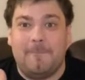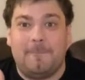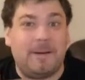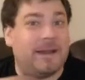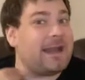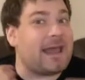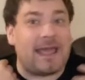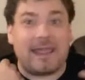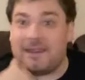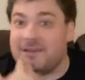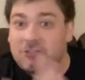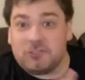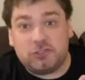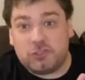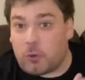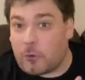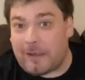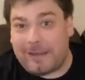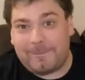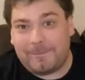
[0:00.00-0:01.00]
but I
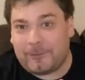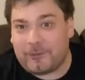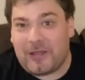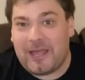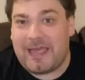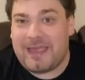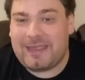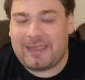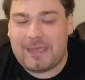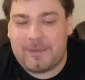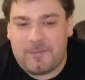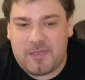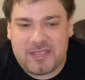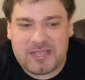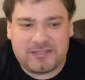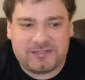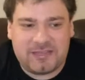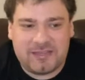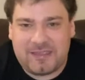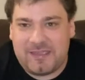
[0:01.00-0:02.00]
enjoy playing it
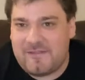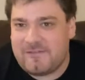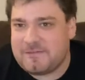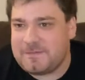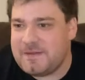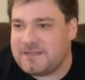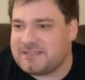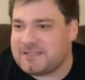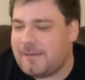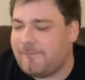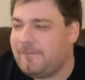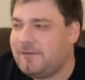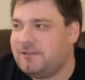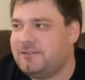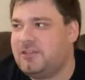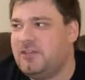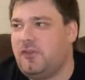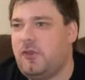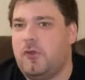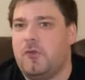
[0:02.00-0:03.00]
because it gives me something
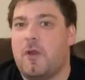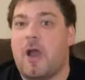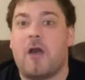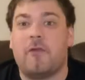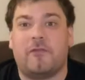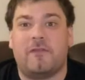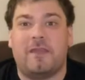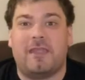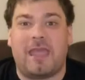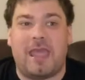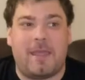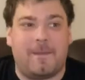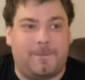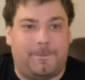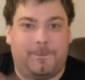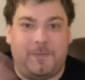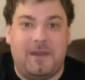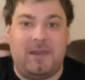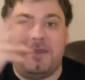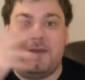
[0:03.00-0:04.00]
to do other than getting
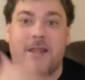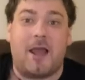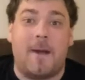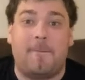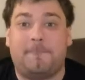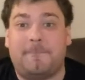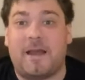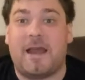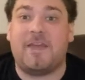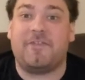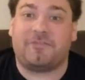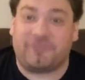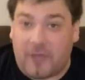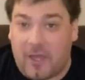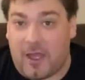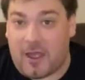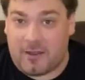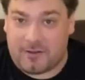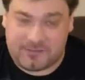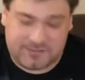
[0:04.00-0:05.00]
beaten up by
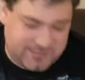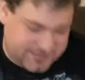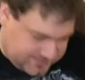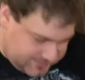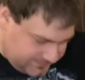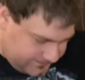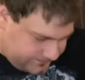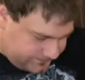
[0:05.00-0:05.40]
thugs.